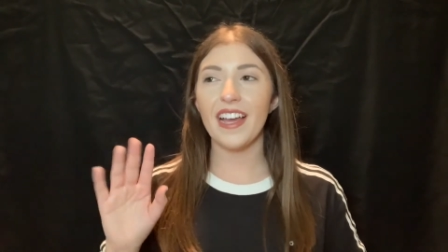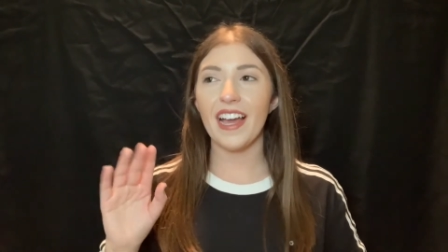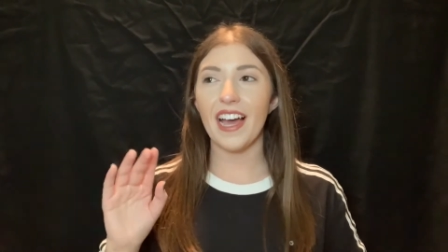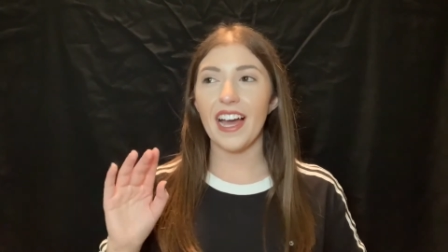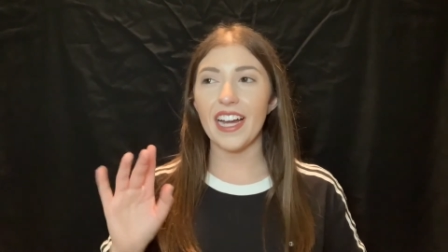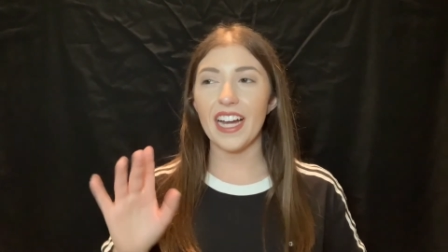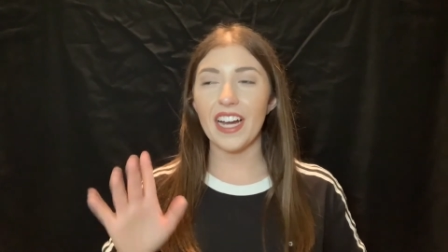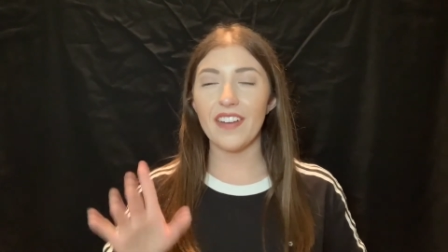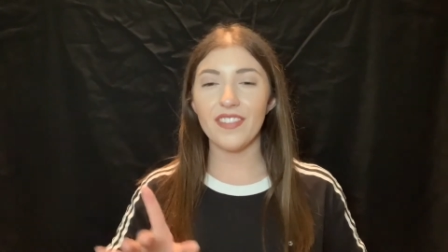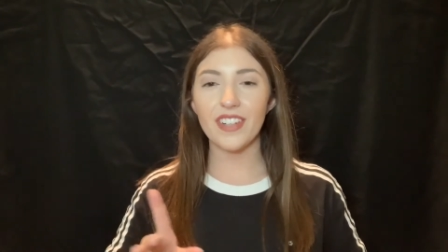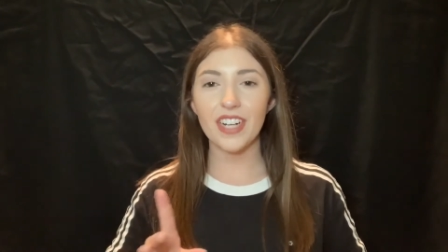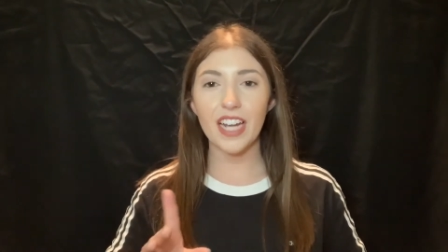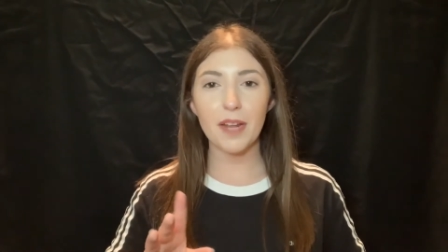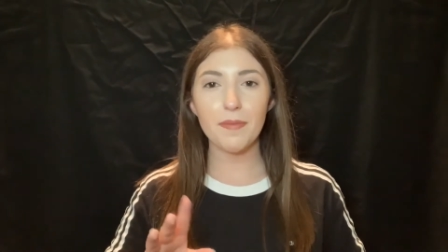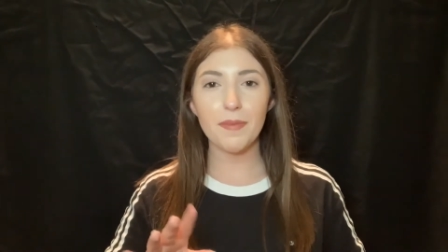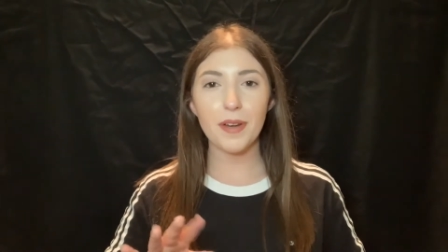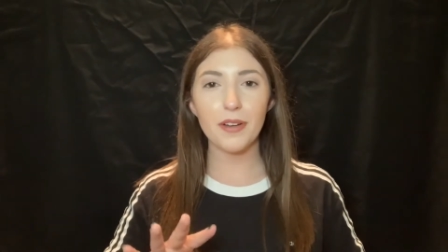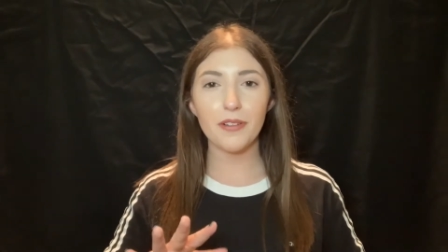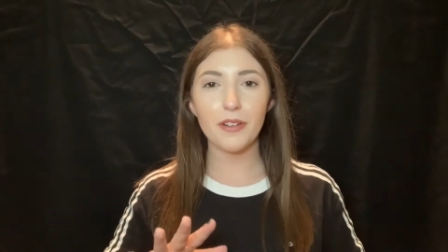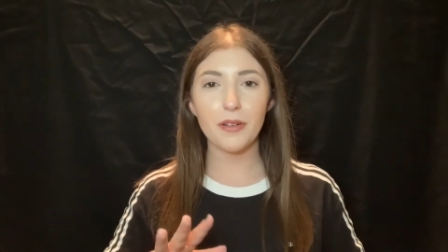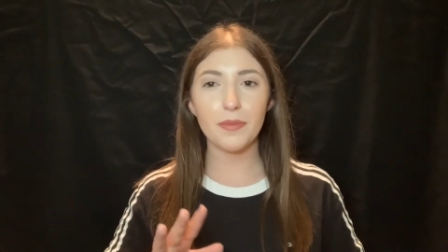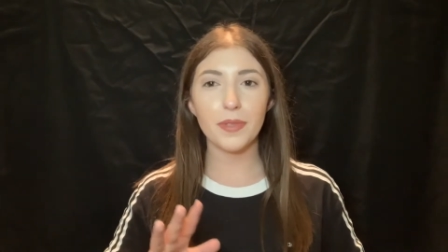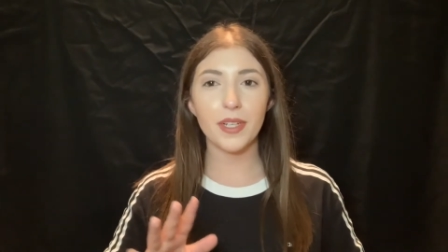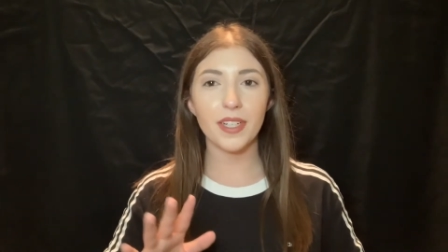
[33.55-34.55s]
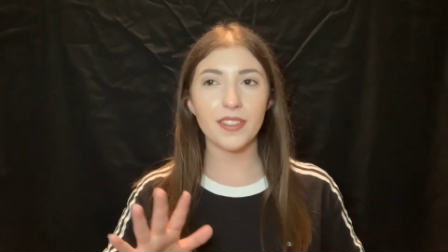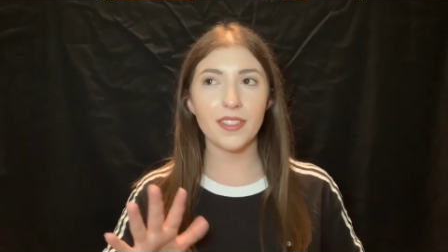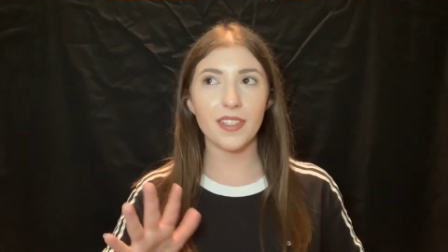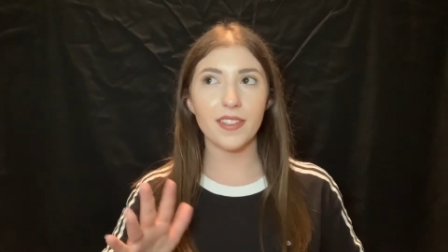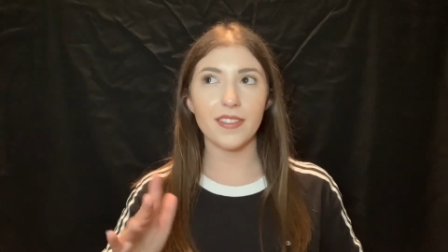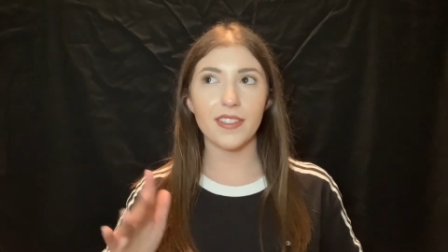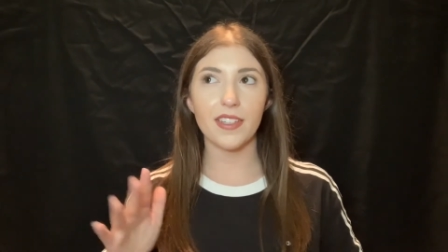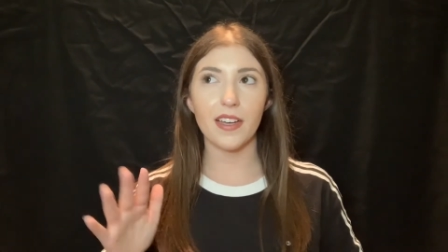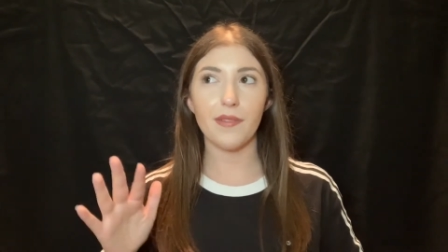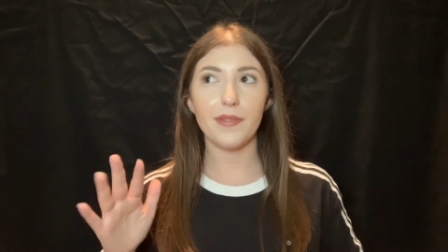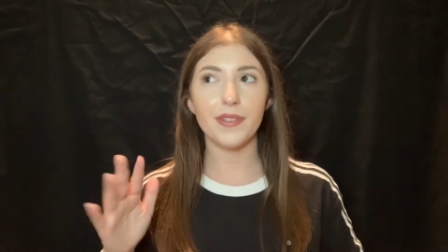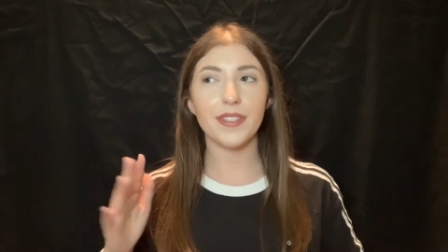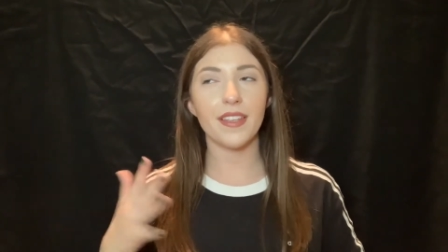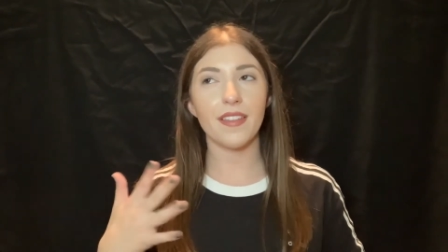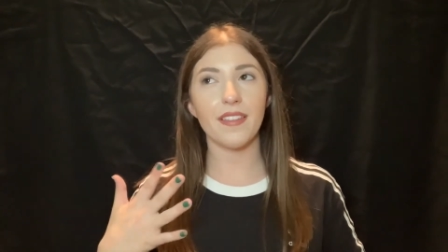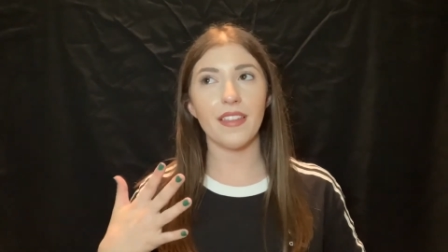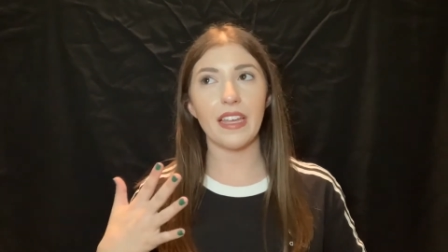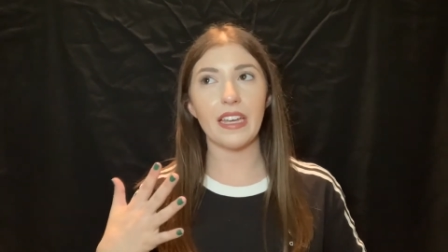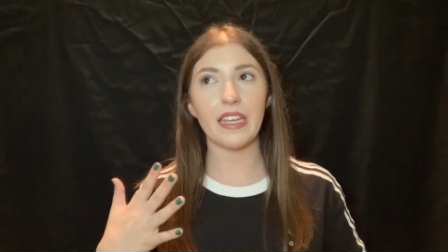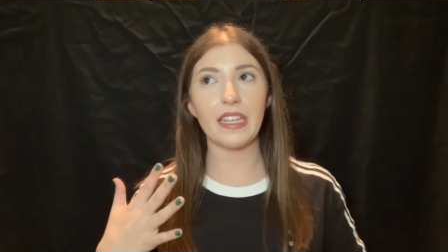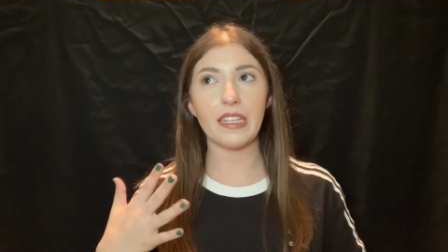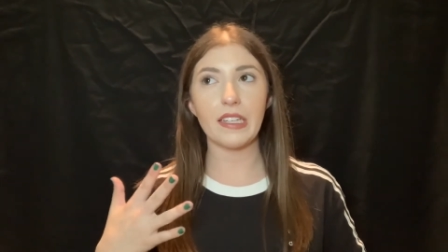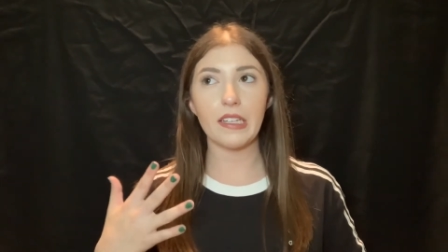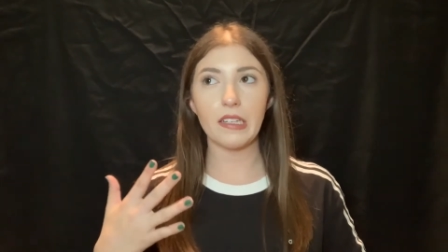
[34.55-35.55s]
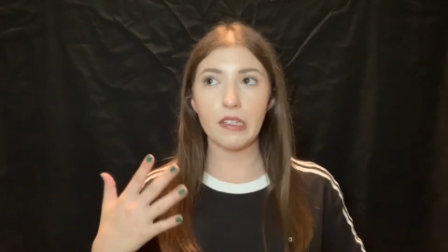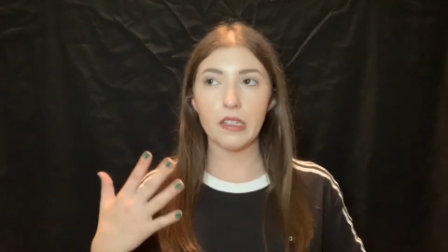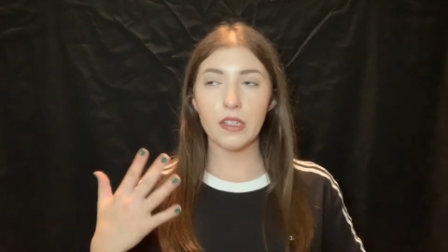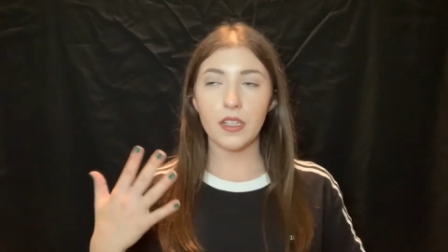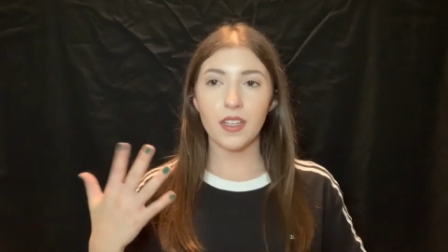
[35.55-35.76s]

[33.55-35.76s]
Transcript: I haven't had my room done since I was in like